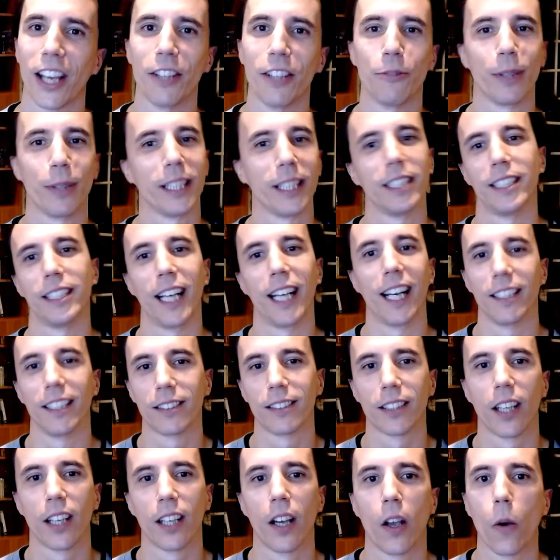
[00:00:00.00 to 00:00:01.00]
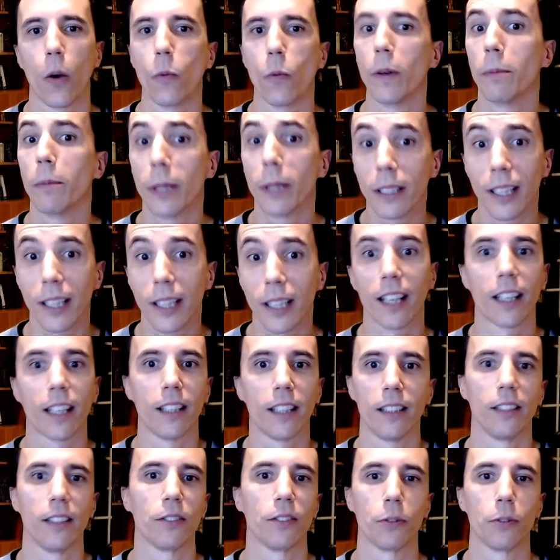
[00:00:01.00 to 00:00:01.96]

It really does. We've been lucky